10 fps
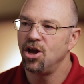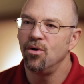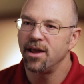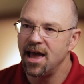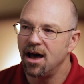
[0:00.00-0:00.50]

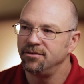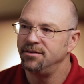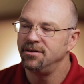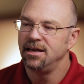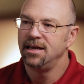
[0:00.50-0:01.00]
going out
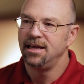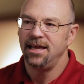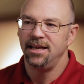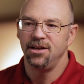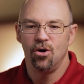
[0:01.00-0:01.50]

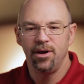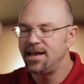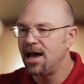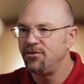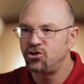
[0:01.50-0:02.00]
and going
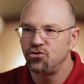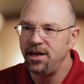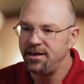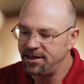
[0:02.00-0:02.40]
down the street